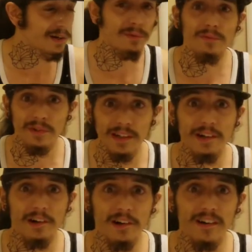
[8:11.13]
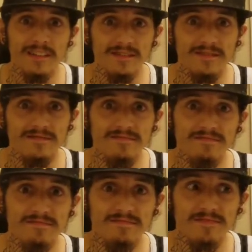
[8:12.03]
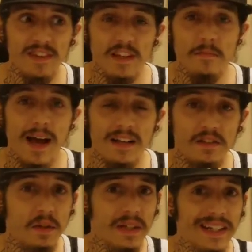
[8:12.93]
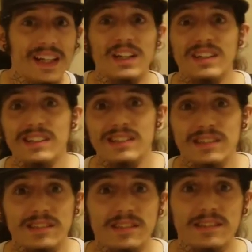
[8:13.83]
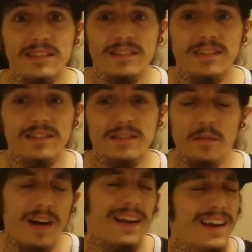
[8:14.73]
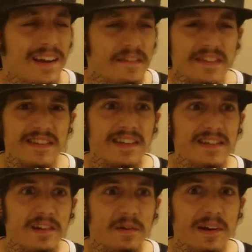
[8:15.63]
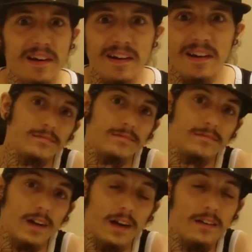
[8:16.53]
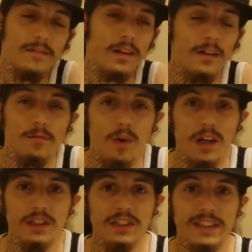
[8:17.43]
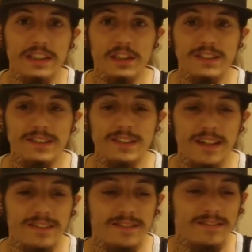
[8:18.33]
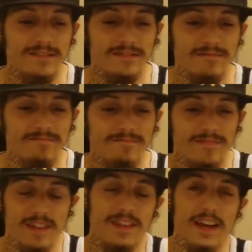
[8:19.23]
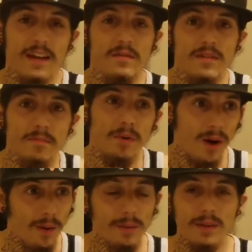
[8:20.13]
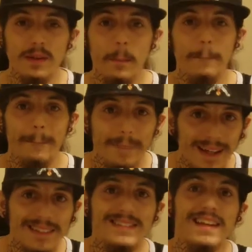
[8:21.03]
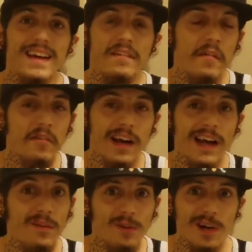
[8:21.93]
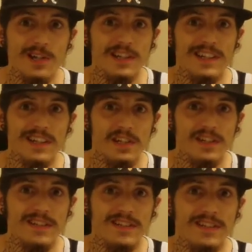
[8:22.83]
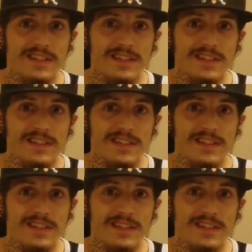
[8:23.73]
career, this past 3 years, why did I even say it's a career? I've loved washing dishes, and today was probably the best day I've ever had washing dishes.